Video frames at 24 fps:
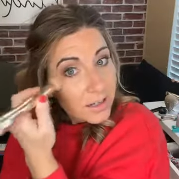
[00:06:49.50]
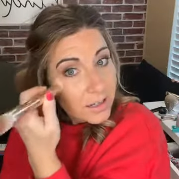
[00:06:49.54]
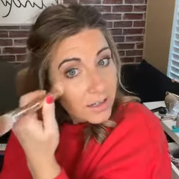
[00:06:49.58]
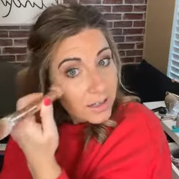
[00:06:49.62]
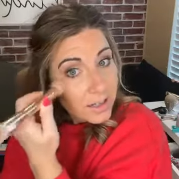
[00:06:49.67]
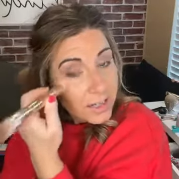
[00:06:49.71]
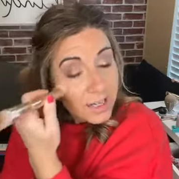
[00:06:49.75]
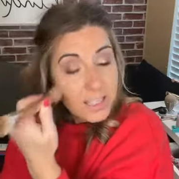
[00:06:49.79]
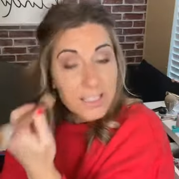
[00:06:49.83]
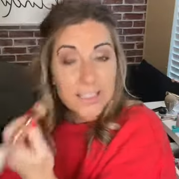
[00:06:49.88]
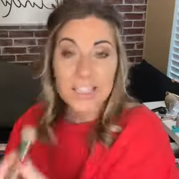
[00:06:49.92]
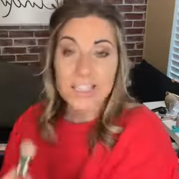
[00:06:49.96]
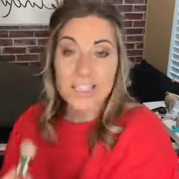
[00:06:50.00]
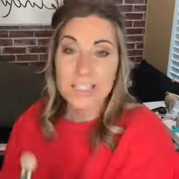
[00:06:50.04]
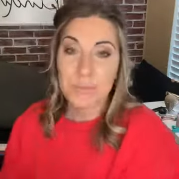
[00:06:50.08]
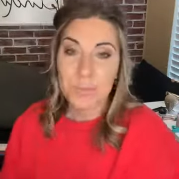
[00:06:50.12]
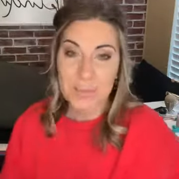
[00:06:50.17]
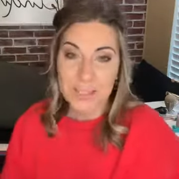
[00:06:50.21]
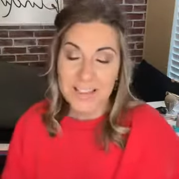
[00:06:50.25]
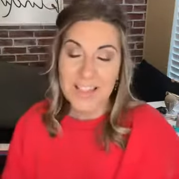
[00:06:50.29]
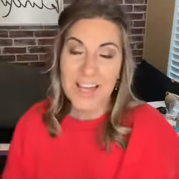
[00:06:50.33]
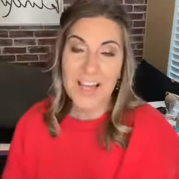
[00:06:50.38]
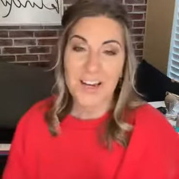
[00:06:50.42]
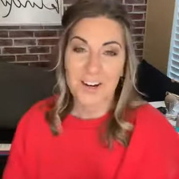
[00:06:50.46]
And let's
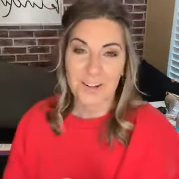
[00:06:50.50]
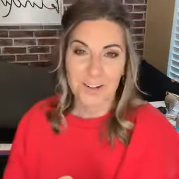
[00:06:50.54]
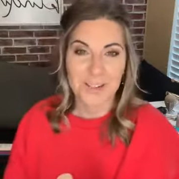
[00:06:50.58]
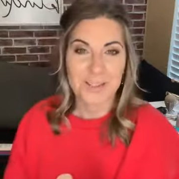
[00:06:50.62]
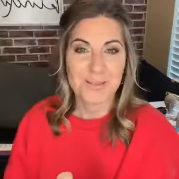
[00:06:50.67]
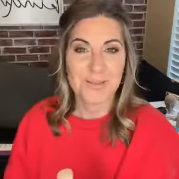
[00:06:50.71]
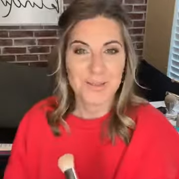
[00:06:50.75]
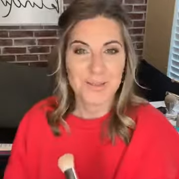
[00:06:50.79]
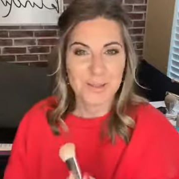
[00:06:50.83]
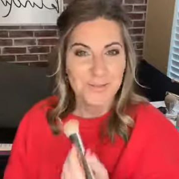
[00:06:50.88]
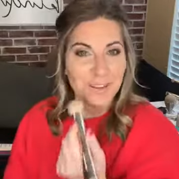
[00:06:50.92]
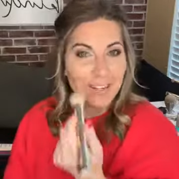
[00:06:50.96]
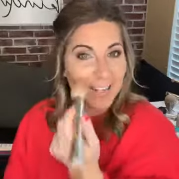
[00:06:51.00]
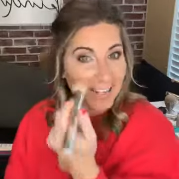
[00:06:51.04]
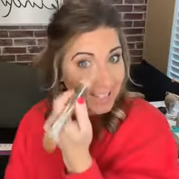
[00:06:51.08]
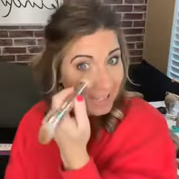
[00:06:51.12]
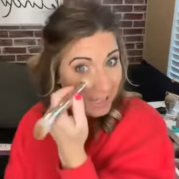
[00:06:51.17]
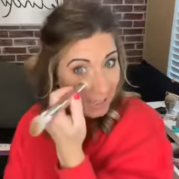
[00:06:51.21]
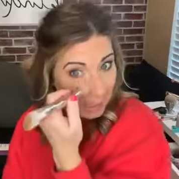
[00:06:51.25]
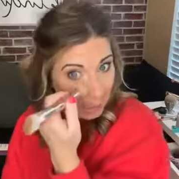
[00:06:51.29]
spend that Christmas money.